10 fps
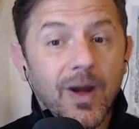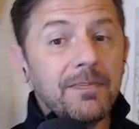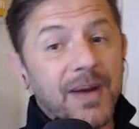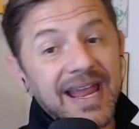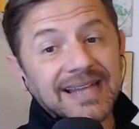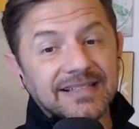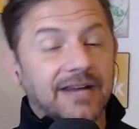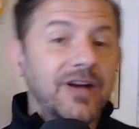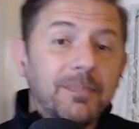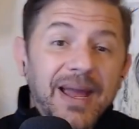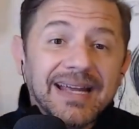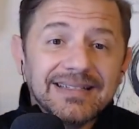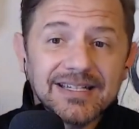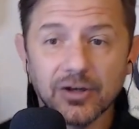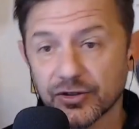Why paint? I've got
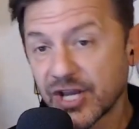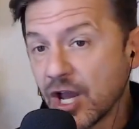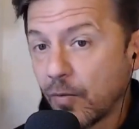painting goals.